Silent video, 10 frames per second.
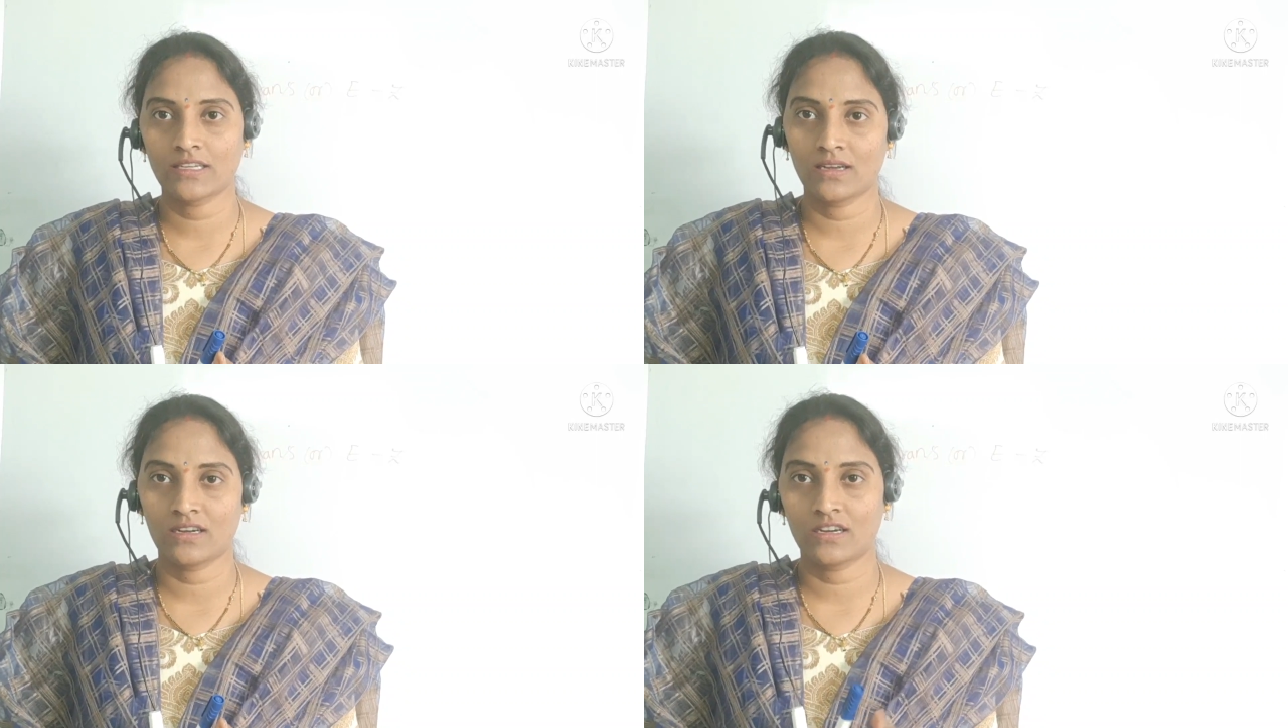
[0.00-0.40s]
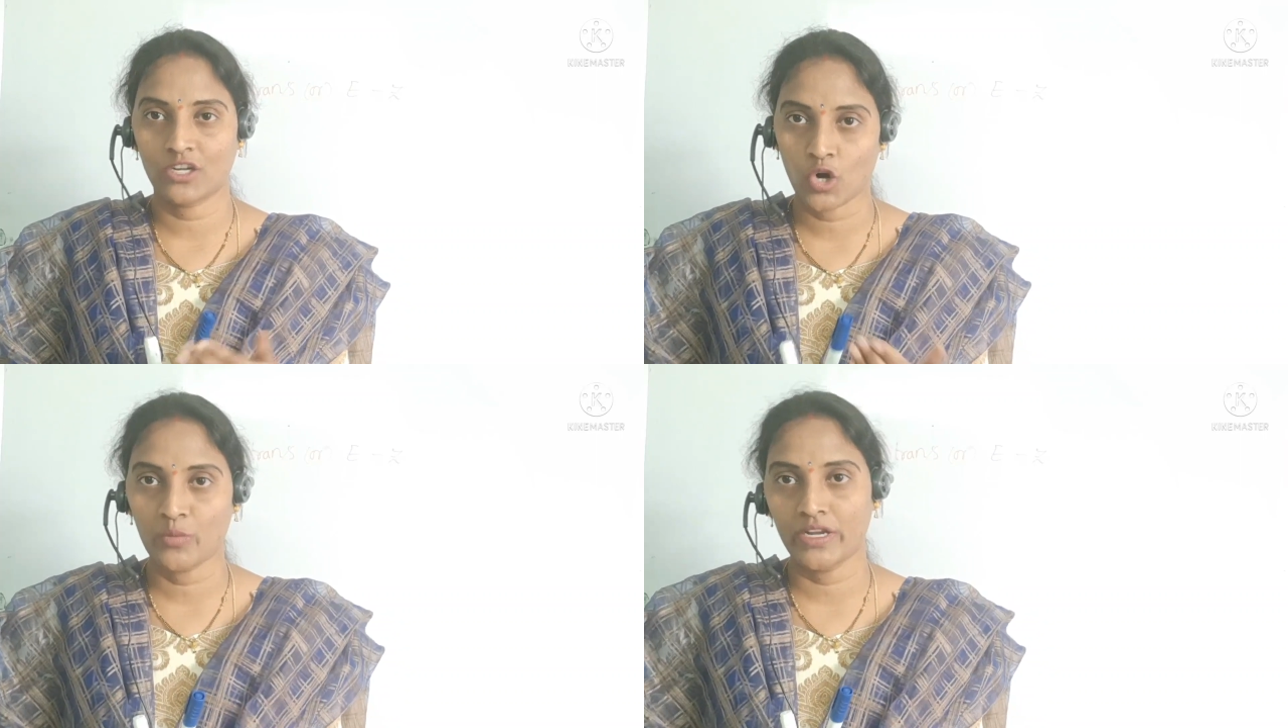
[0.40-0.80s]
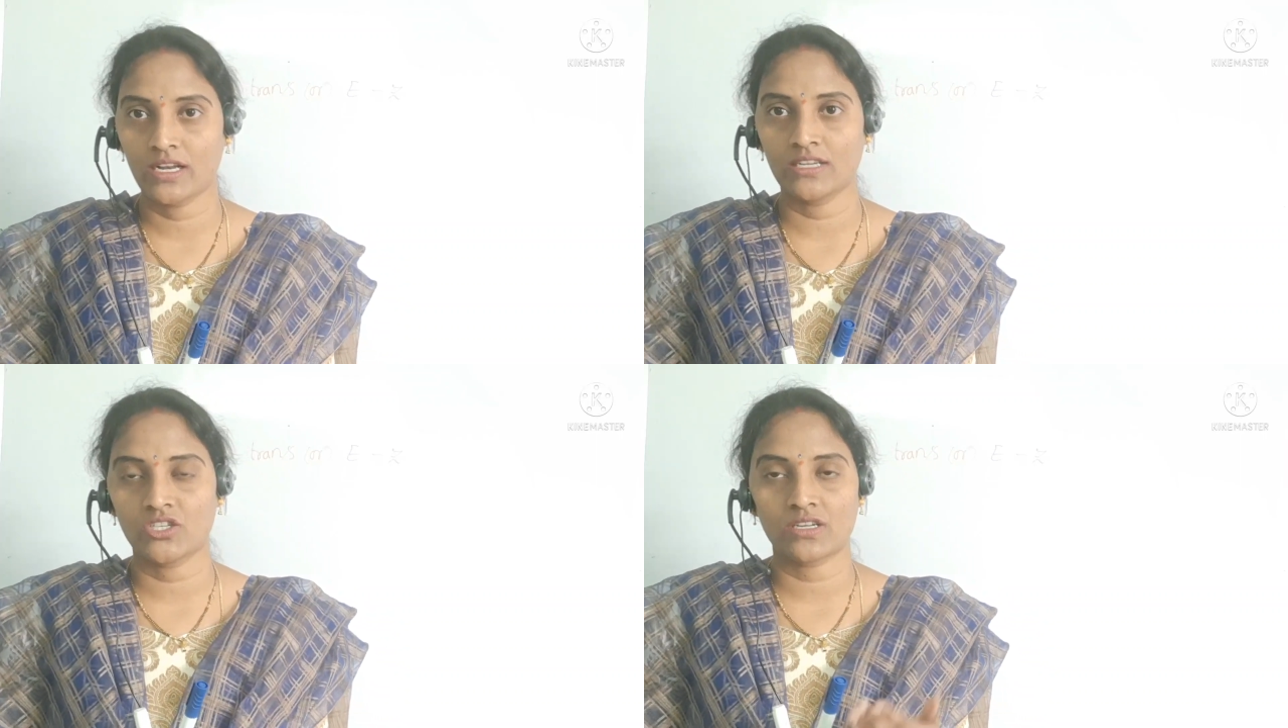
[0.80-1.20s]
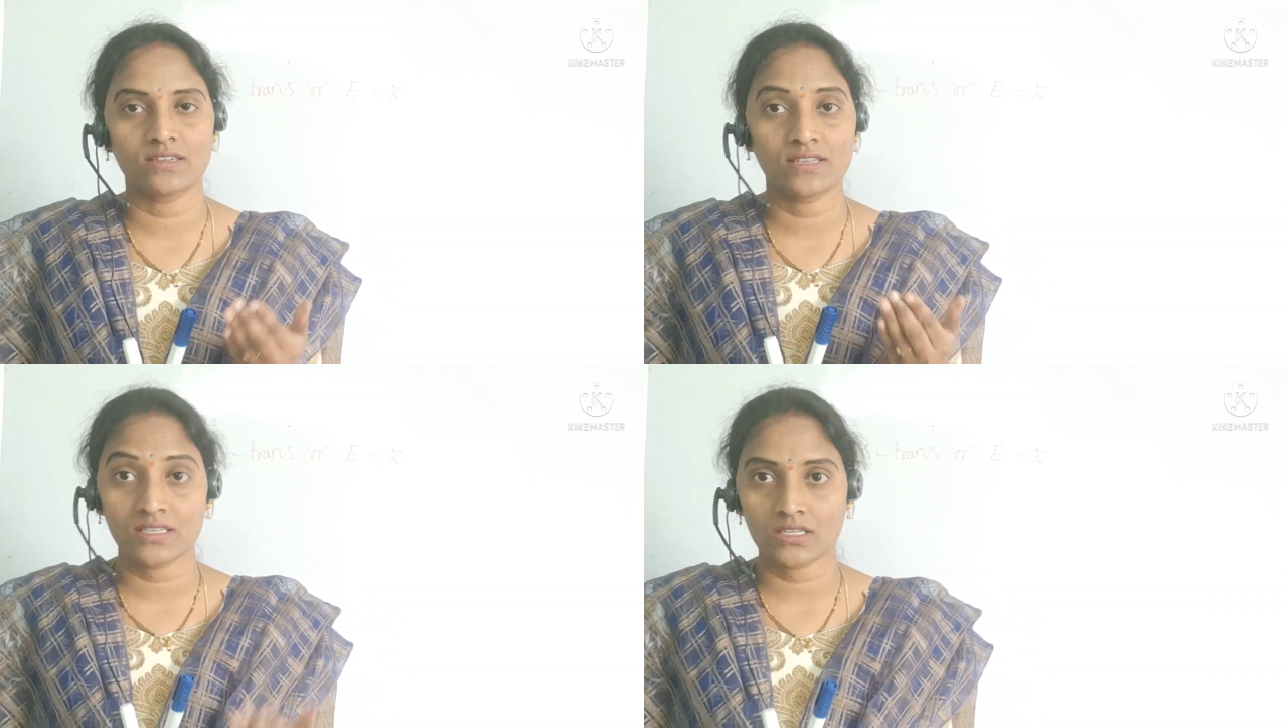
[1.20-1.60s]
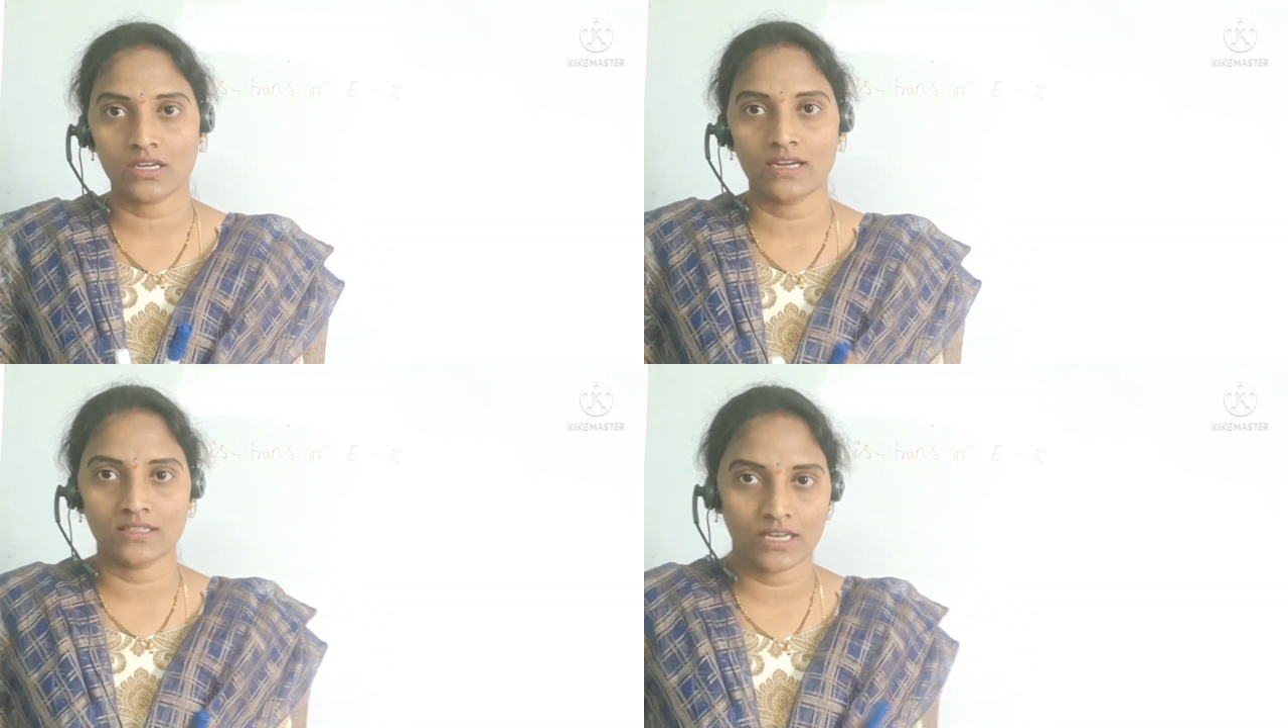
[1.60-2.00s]
nomenclature or cis
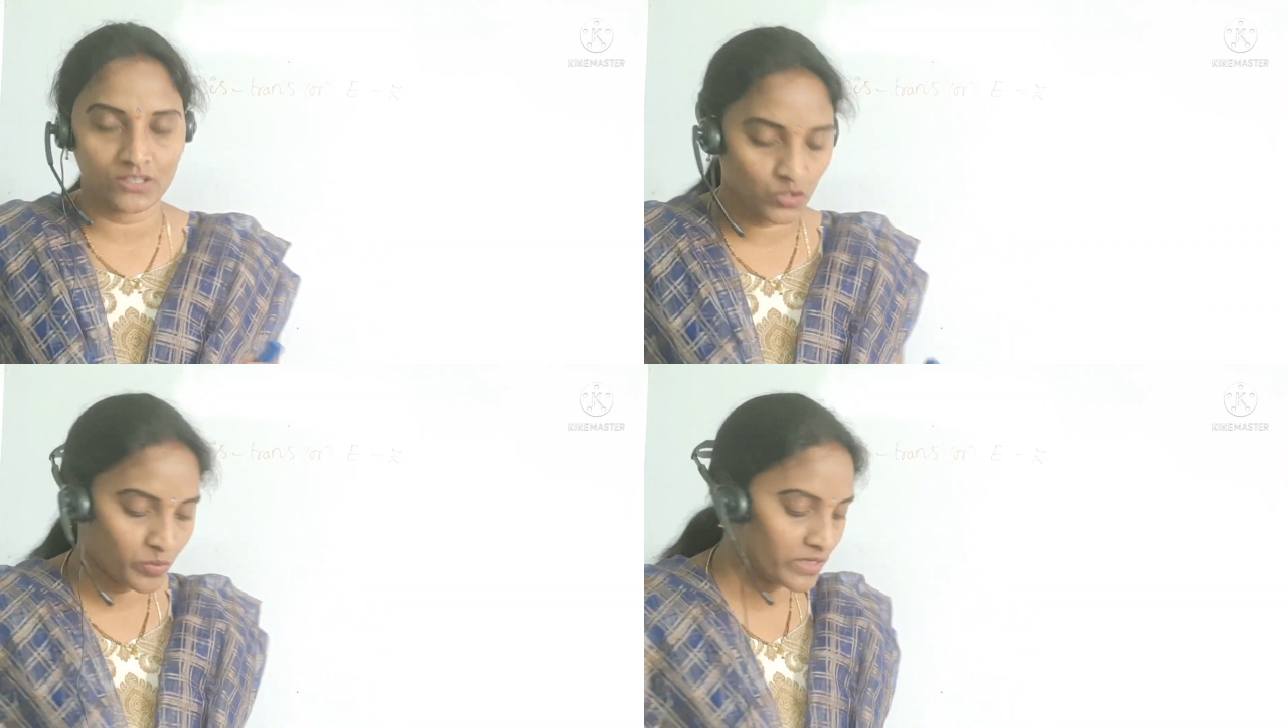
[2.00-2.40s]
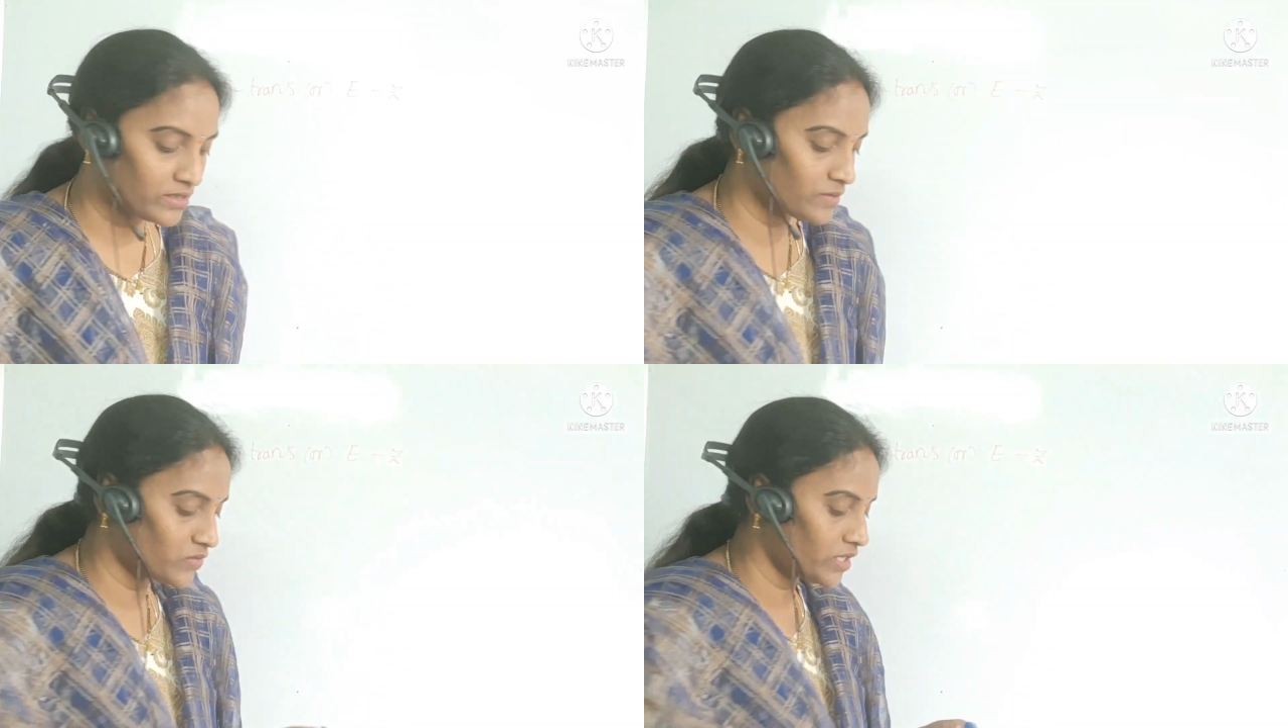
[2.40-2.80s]
trans isomerism.